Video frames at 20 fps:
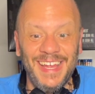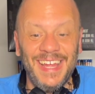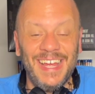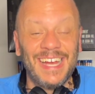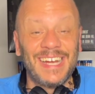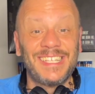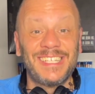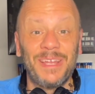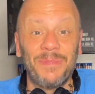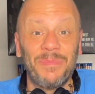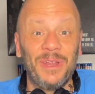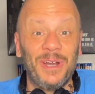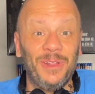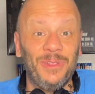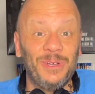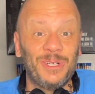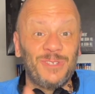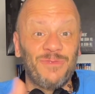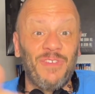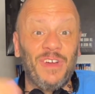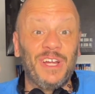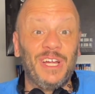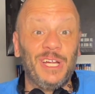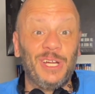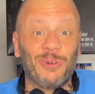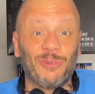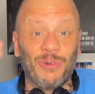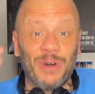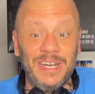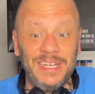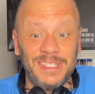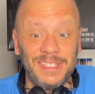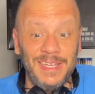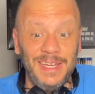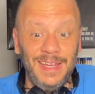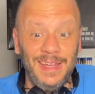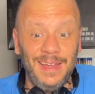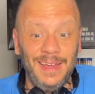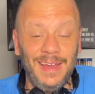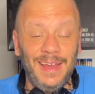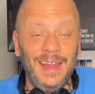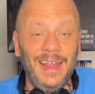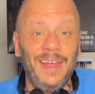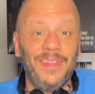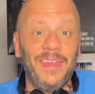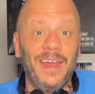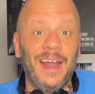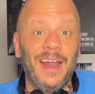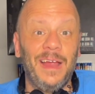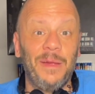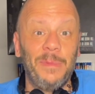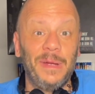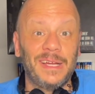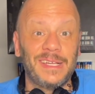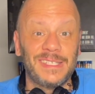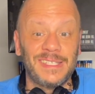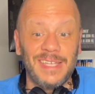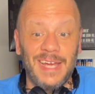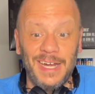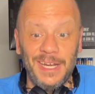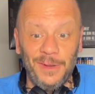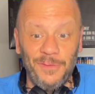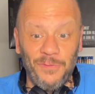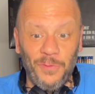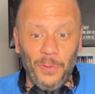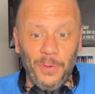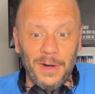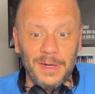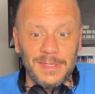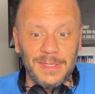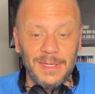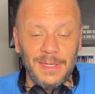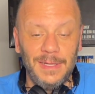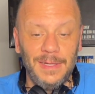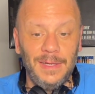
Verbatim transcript: except that it looks fucking crazy and that I'm excited for it.